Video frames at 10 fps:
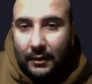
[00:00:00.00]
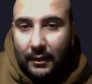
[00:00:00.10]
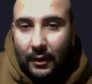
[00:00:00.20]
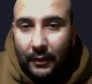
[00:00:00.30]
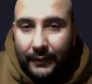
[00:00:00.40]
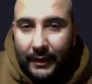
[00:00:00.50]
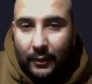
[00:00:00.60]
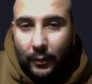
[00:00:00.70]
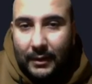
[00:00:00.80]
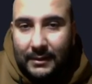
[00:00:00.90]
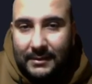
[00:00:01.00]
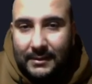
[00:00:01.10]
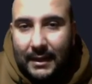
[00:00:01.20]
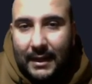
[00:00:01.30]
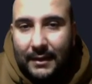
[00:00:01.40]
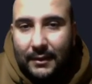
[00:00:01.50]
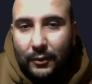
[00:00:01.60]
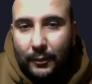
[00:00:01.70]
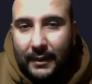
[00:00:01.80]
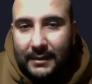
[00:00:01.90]
on request and
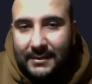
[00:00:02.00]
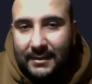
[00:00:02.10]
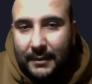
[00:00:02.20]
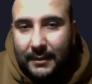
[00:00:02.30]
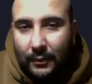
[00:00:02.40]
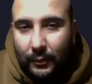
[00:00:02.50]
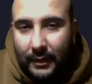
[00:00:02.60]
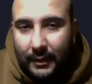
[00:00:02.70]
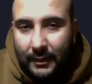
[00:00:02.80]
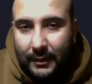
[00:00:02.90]
you pass the middleware.